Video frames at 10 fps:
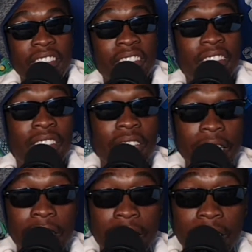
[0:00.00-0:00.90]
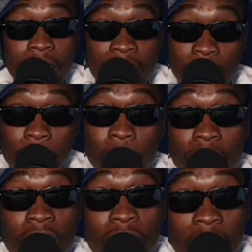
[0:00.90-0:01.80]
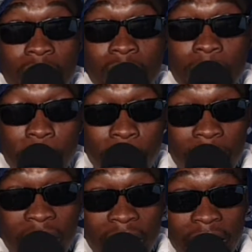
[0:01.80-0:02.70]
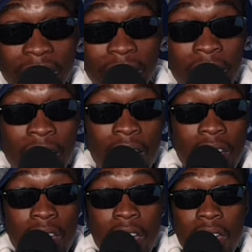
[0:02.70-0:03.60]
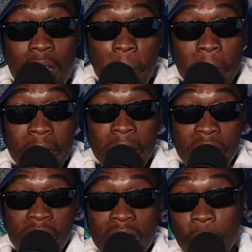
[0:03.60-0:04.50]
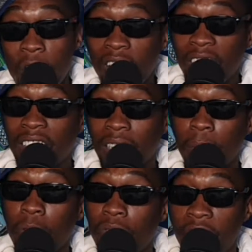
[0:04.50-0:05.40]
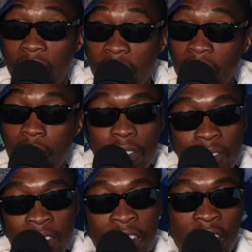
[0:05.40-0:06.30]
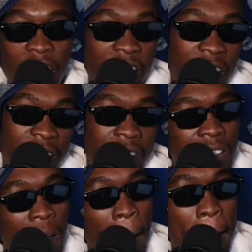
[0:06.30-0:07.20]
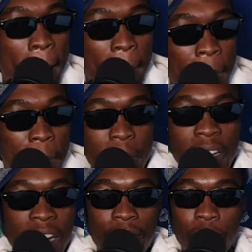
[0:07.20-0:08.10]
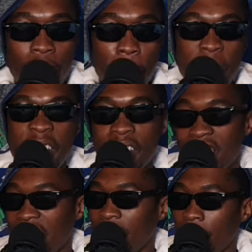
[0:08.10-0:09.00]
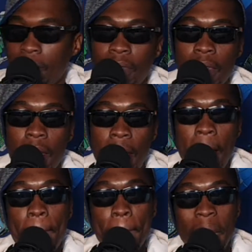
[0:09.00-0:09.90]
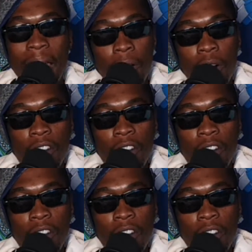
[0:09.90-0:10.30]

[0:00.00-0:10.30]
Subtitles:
C. Do you see how simple that is? A, B, C. Well, just remove the A and be left with B, C. Black